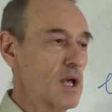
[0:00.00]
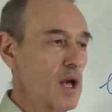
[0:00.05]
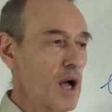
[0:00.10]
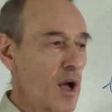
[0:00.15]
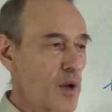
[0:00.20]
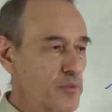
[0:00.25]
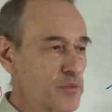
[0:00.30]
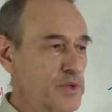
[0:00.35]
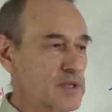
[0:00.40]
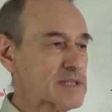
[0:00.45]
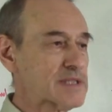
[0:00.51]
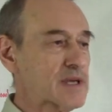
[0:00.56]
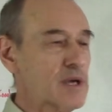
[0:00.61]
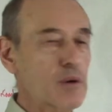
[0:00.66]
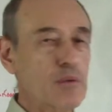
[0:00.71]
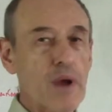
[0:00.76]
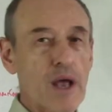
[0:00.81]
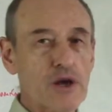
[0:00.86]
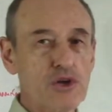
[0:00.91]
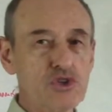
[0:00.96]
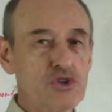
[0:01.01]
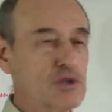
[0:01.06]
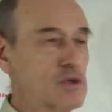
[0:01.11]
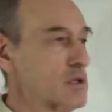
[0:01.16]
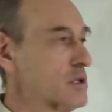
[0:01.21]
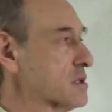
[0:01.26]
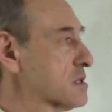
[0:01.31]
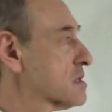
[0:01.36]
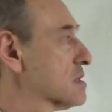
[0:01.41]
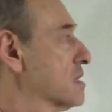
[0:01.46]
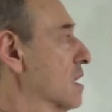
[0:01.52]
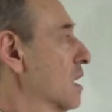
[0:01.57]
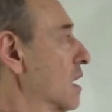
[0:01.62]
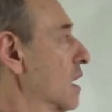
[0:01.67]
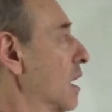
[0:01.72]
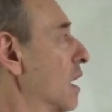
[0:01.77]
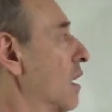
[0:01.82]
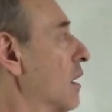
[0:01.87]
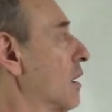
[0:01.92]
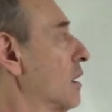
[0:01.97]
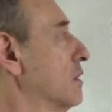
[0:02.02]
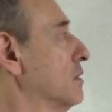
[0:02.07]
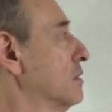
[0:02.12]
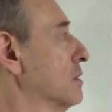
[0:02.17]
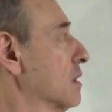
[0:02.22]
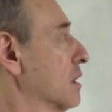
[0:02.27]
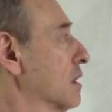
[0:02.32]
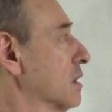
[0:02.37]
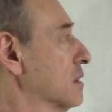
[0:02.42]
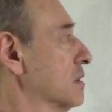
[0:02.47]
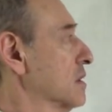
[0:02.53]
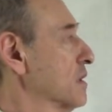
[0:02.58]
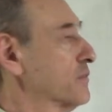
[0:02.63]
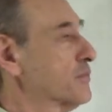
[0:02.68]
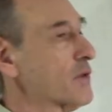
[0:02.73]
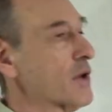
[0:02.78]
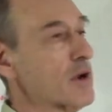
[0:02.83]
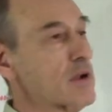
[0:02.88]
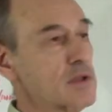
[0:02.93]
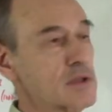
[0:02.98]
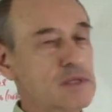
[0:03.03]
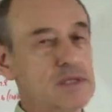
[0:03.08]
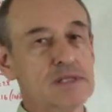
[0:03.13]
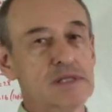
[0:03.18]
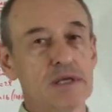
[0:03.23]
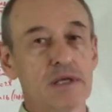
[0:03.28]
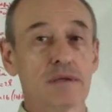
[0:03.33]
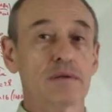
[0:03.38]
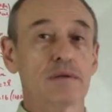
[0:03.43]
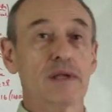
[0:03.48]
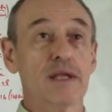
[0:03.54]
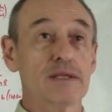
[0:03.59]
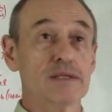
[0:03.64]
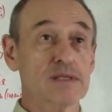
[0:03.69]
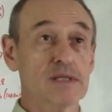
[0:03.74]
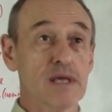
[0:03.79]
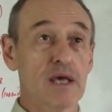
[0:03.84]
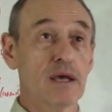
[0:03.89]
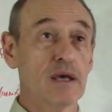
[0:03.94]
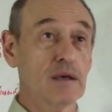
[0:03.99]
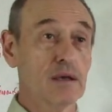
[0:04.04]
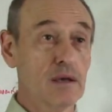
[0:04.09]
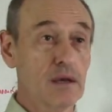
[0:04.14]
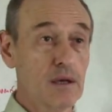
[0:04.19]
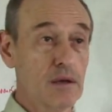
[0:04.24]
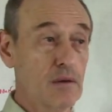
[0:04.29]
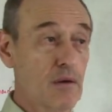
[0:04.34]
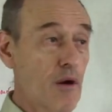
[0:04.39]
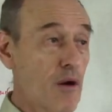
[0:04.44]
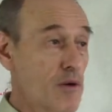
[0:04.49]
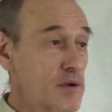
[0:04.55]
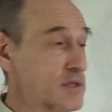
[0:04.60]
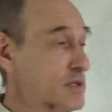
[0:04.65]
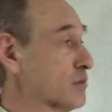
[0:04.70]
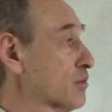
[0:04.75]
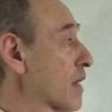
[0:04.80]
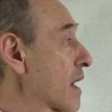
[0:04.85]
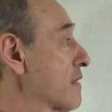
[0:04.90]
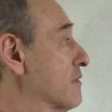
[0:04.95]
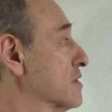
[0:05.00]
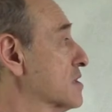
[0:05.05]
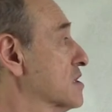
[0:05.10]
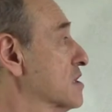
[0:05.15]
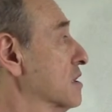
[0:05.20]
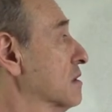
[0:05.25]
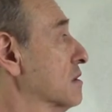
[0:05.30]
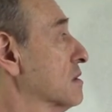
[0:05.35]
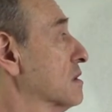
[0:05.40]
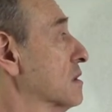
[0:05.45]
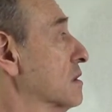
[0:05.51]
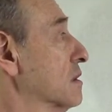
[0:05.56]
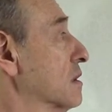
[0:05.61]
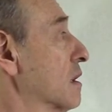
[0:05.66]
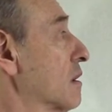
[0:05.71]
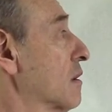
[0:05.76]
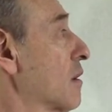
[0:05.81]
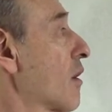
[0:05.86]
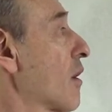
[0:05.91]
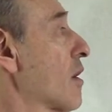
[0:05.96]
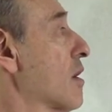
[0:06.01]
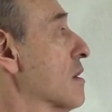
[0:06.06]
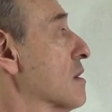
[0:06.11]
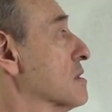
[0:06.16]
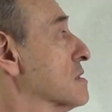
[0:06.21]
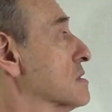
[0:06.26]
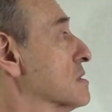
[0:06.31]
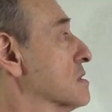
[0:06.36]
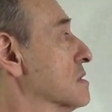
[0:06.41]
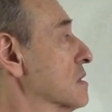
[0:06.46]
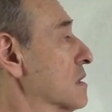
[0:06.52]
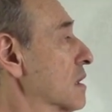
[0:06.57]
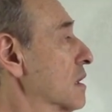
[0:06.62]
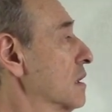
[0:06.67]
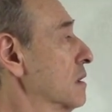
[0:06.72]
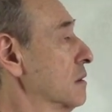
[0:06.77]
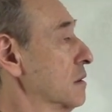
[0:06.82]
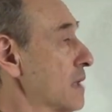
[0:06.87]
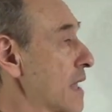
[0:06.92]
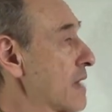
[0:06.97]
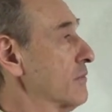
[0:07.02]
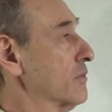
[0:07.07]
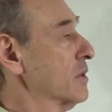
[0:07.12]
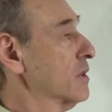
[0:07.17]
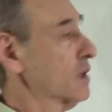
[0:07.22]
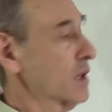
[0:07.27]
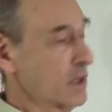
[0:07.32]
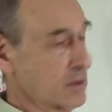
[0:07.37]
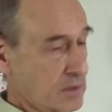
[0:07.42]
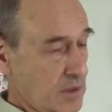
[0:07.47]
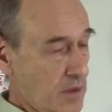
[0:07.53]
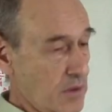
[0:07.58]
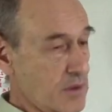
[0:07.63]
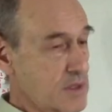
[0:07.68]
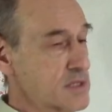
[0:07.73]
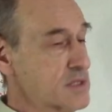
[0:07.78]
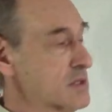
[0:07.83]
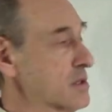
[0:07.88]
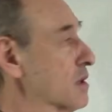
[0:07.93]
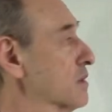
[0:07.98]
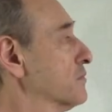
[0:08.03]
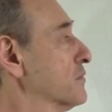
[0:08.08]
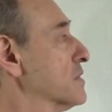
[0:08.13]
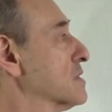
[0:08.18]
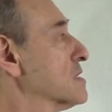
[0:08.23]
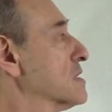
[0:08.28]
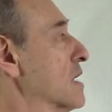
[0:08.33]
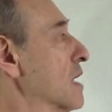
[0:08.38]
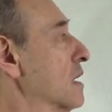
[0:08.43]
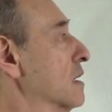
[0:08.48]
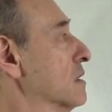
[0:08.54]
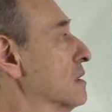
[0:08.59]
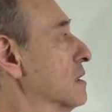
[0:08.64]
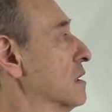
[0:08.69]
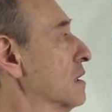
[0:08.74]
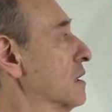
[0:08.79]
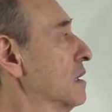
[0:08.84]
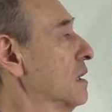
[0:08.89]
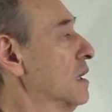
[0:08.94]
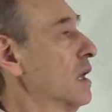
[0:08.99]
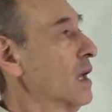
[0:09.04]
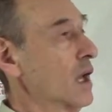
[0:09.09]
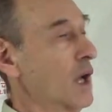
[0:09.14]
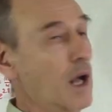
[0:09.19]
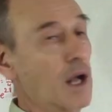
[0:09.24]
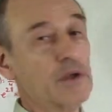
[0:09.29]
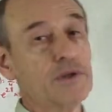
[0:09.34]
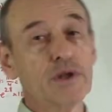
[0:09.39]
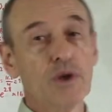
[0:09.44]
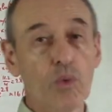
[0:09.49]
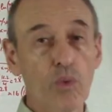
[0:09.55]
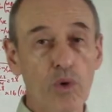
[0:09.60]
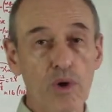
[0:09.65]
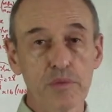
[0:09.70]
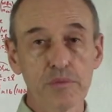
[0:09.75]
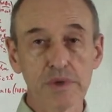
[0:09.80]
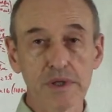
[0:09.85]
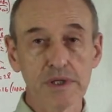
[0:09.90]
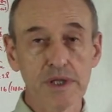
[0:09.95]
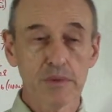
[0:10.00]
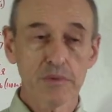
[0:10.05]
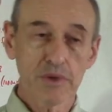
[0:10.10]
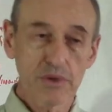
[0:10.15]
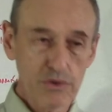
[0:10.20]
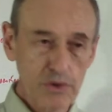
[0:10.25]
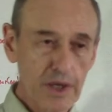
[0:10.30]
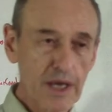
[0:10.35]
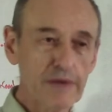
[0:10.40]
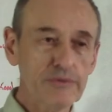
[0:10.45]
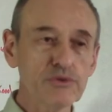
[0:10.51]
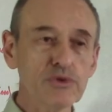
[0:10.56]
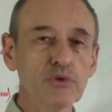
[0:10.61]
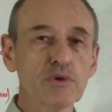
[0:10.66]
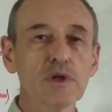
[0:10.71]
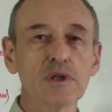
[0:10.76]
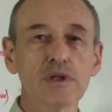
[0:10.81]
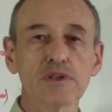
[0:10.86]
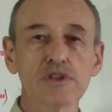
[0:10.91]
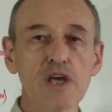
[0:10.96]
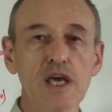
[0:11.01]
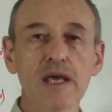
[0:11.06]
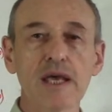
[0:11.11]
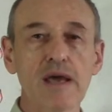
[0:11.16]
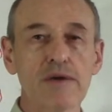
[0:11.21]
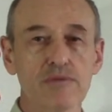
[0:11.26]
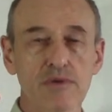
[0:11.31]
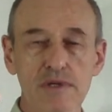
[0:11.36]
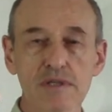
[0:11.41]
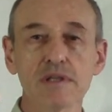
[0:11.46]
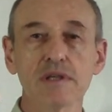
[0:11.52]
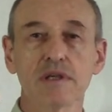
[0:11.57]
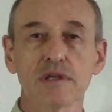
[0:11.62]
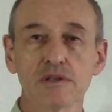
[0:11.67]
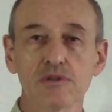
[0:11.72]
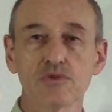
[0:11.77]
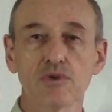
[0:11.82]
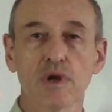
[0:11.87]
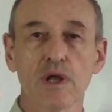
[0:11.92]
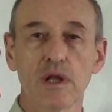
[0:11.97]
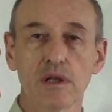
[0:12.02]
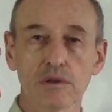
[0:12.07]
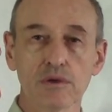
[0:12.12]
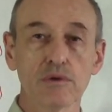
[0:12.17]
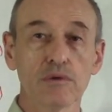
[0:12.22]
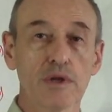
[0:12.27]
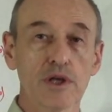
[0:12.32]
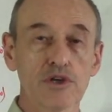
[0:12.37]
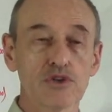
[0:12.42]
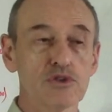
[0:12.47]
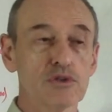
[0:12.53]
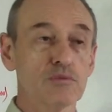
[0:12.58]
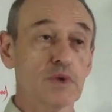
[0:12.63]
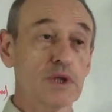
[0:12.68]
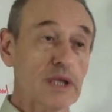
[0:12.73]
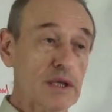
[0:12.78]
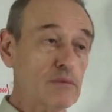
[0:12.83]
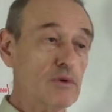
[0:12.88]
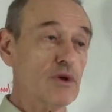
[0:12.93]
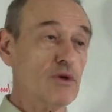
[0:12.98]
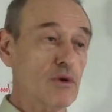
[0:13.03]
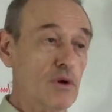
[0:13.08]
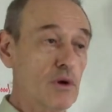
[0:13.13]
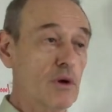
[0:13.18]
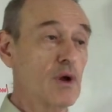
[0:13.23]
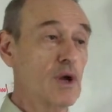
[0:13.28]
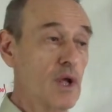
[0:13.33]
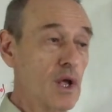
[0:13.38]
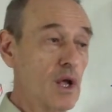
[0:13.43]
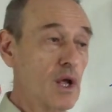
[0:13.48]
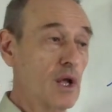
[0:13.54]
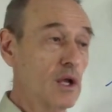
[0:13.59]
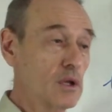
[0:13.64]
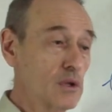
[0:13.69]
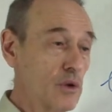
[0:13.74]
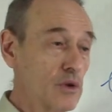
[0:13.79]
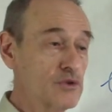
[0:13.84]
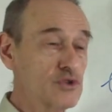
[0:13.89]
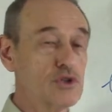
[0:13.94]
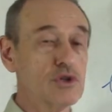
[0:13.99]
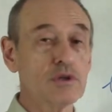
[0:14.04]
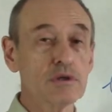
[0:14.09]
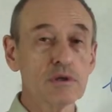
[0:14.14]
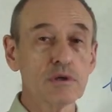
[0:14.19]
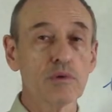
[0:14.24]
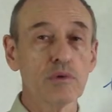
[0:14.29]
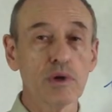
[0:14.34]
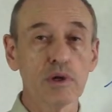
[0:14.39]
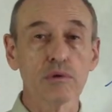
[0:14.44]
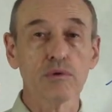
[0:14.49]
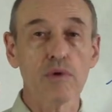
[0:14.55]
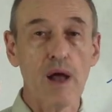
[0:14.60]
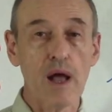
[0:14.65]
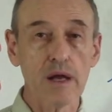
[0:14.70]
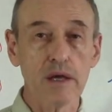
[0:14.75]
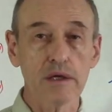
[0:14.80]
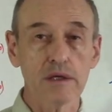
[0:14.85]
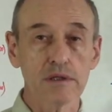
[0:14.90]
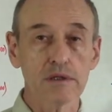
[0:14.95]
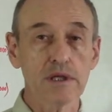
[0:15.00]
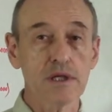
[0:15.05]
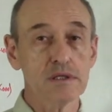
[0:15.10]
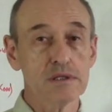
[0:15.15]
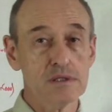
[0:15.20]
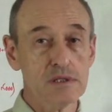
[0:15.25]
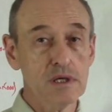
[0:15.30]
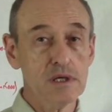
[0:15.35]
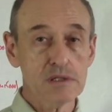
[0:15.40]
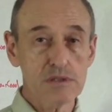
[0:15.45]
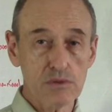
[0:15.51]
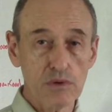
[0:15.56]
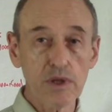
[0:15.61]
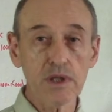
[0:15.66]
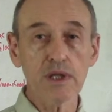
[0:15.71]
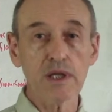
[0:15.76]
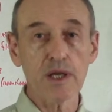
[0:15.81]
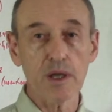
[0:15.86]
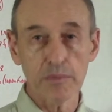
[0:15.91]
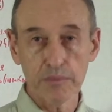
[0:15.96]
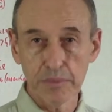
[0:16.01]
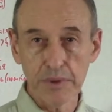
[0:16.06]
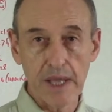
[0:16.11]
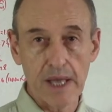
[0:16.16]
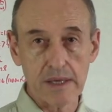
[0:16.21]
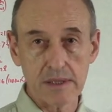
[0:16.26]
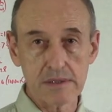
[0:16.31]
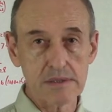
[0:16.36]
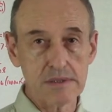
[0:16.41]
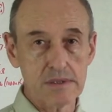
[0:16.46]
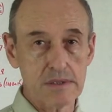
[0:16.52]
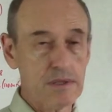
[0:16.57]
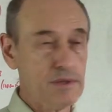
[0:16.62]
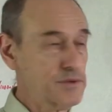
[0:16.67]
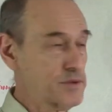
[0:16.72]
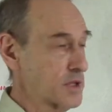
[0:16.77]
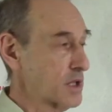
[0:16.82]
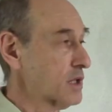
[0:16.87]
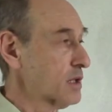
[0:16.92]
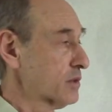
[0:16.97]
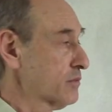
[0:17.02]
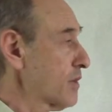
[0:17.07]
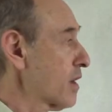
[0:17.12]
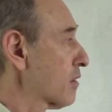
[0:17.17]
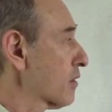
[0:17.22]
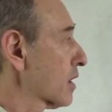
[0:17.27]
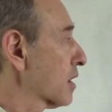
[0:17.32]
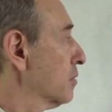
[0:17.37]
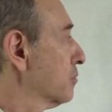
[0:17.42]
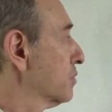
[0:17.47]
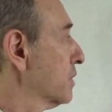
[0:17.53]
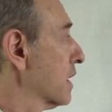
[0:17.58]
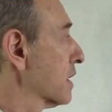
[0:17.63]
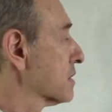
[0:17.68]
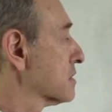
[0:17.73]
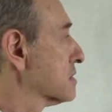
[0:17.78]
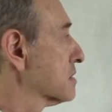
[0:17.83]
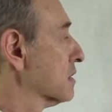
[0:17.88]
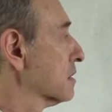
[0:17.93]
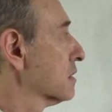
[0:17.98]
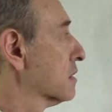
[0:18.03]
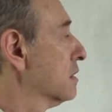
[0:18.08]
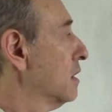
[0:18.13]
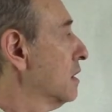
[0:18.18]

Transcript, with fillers: obvious corrections on difference in, let's say, Earth's gravity on the Earth's level, on the Earth's surface, and the on the orbit. I mean, you have to really take everything into calculation. Whenever you're launching the real rocket, it's it's really complex thing, very complex thing.